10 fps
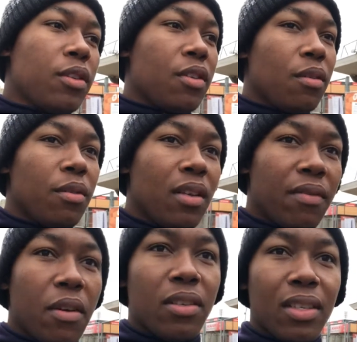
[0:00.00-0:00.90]
to
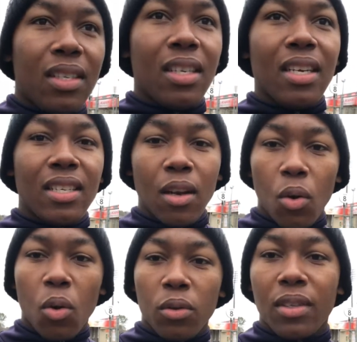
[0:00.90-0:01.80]
university is a
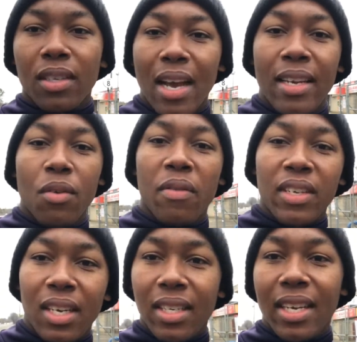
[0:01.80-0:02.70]
lot, and it
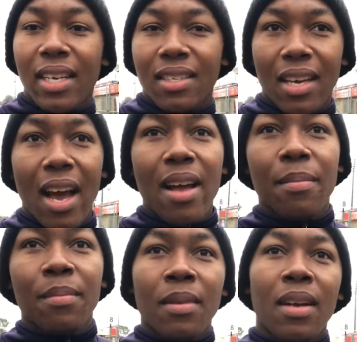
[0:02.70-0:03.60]
obviously takes time.